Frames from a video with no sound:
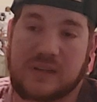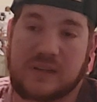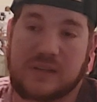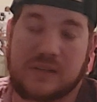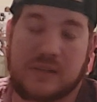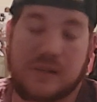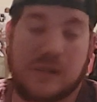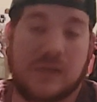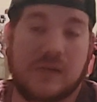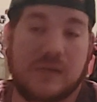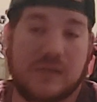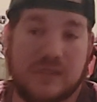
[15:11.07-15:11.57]

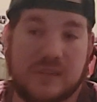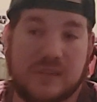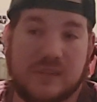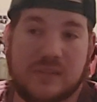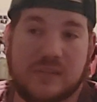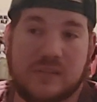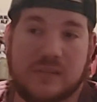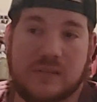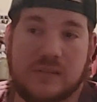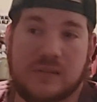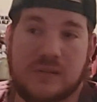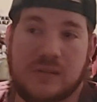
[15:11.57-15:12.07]

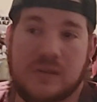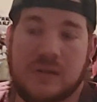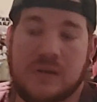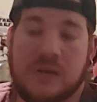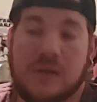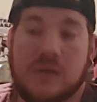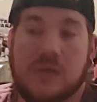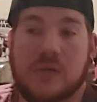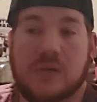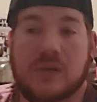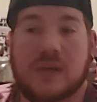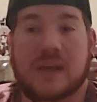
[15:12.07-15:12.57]
Darkness,
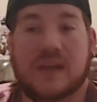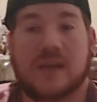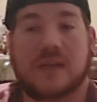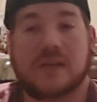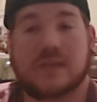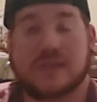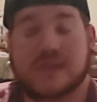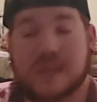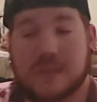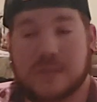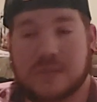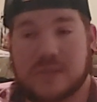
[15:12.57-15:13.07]
or like
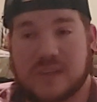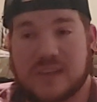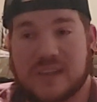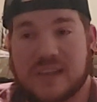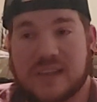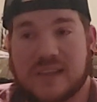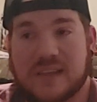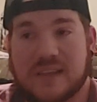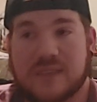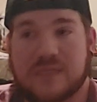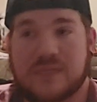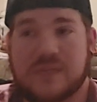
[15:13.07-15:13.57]
other games like that,
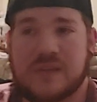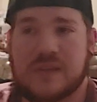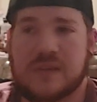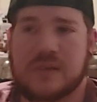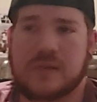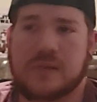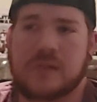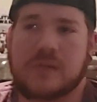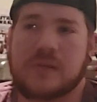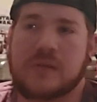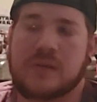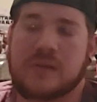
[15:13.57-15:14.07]
like
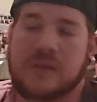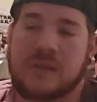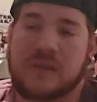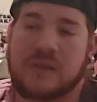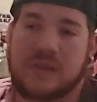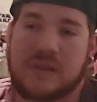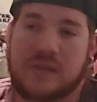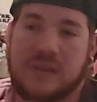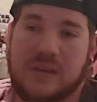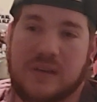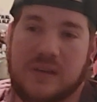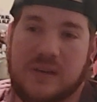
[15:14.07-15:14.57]
Fear.
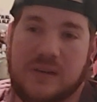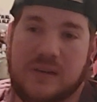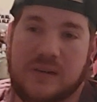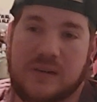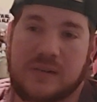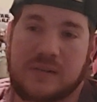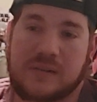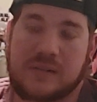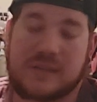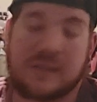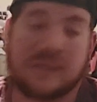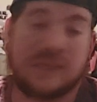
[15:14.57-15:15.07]
A
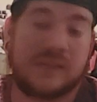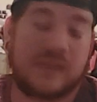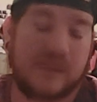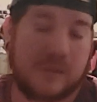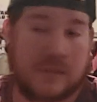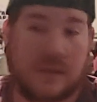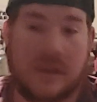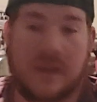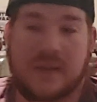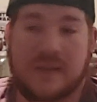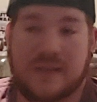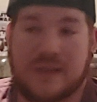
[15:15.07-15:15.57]

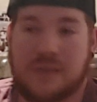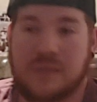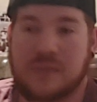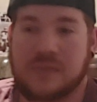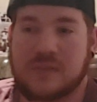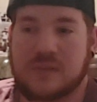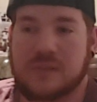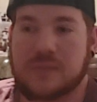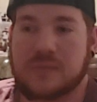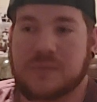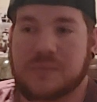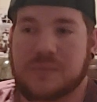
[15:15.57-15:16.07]
lot of that was
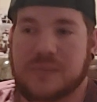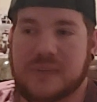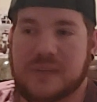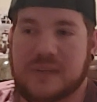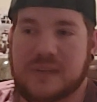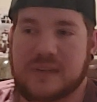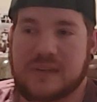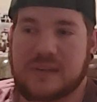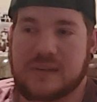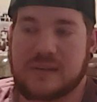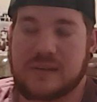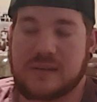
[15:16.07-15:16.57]

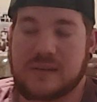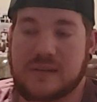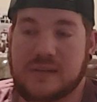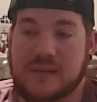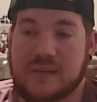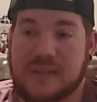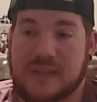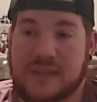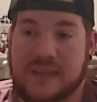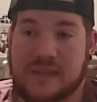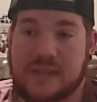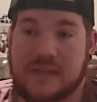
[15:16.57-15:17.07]
implemented
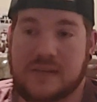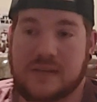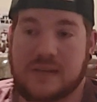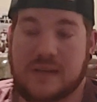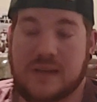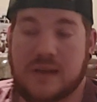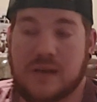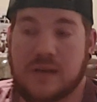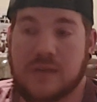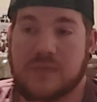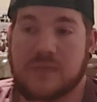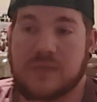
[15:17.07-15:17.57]
in
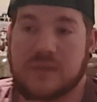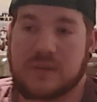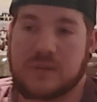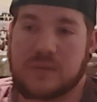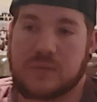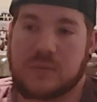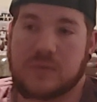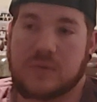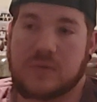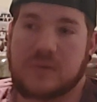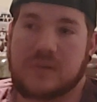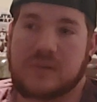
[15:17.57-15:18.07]
Area
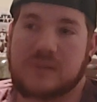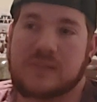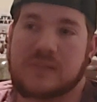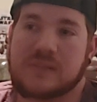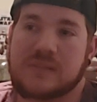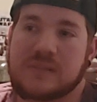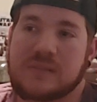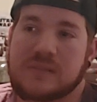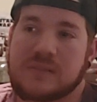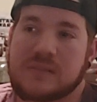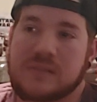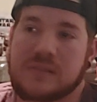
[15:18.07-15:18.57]
51.
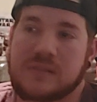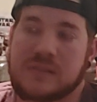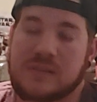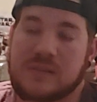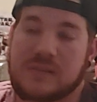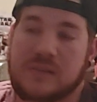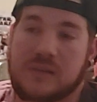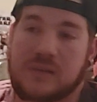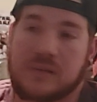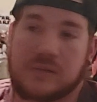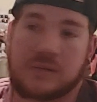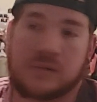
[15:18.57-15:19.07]

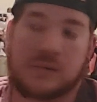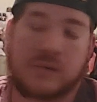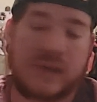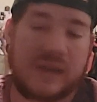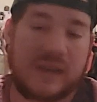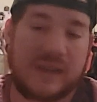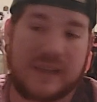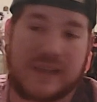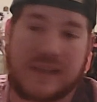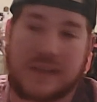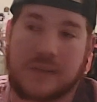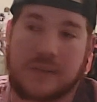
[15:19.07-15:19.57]
So
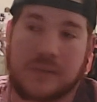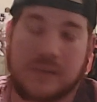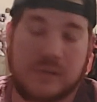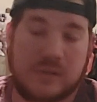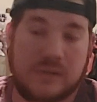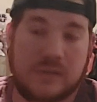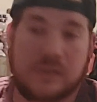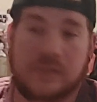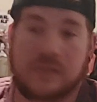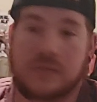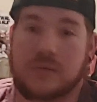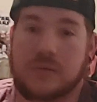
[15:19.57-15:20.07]
great game,
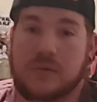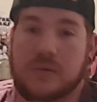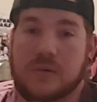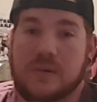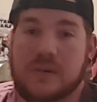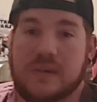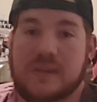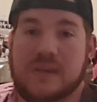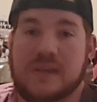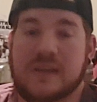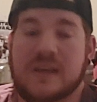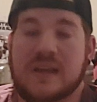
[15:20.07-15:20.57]
good
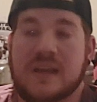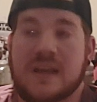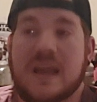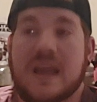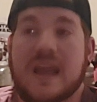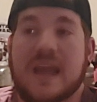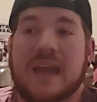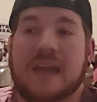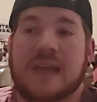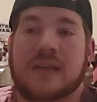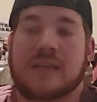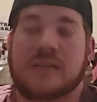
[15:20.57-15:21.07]
story,
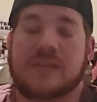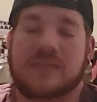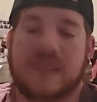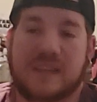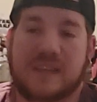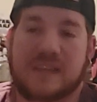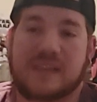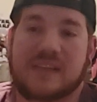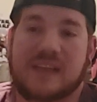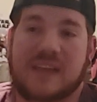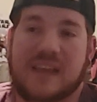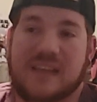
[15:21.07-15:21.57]
and a
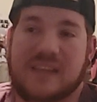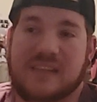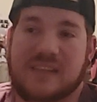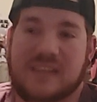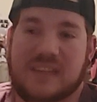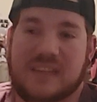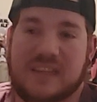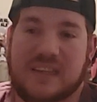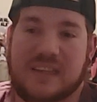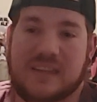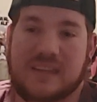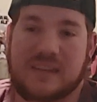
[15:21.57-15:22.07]

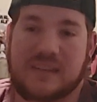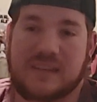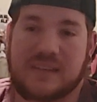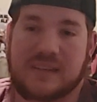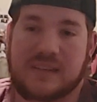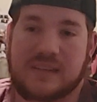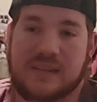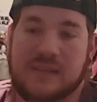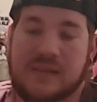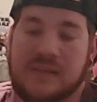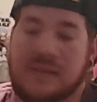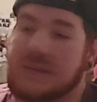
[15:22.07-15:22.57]
fantastic ending.
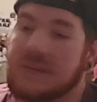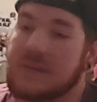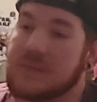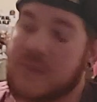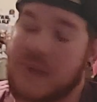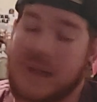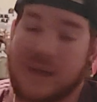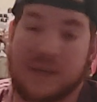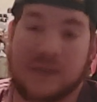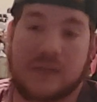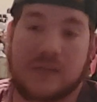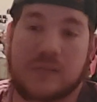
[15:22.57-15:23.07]
I'm
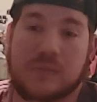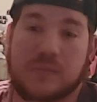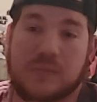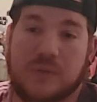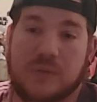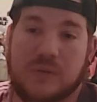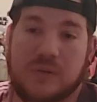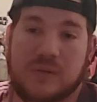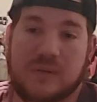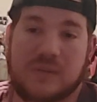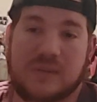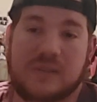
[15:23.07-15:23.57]
not going to
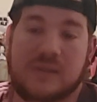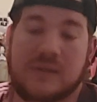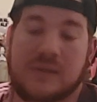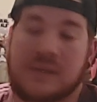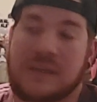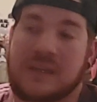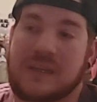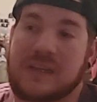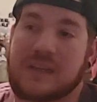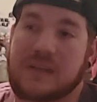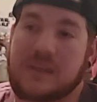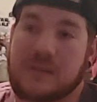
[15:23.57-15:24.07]
spoil it.
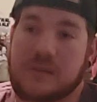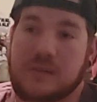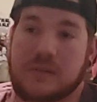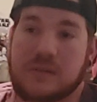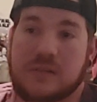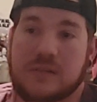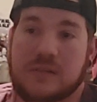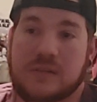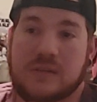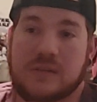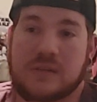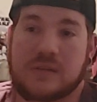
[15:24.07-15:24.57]
It
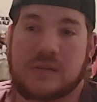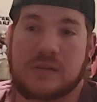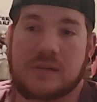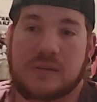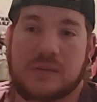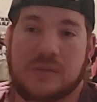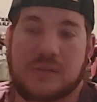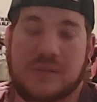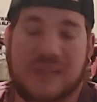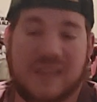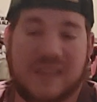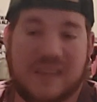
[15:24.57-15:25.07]
looks good.
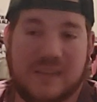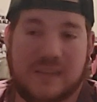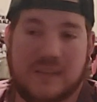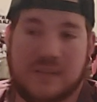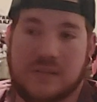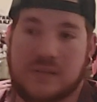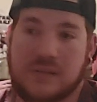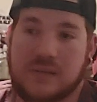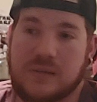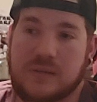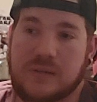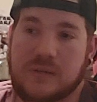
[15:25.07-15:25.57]
It plays
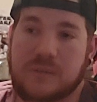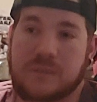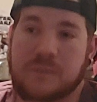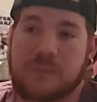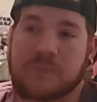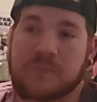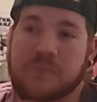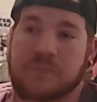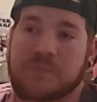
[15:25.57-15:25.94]
good.